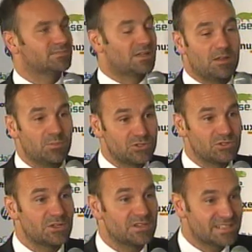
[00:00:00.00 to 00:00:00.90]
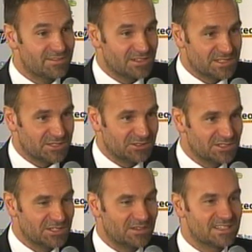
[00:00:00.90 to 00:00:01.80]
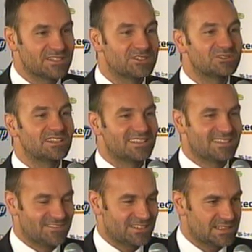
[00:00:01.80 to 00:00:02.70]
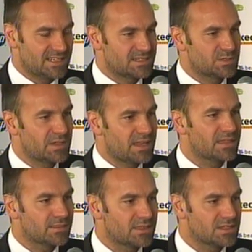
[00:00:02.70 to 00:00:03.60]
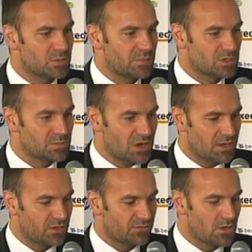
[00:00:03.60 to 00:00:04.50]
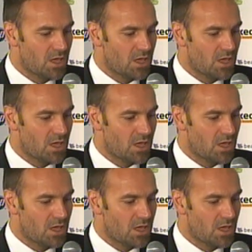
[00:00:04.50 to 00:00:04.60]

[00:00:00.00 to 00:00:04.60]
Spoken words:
Ubuntu is only 7 years old, so it has a shorter list of successes. But I think the things we're most proud of,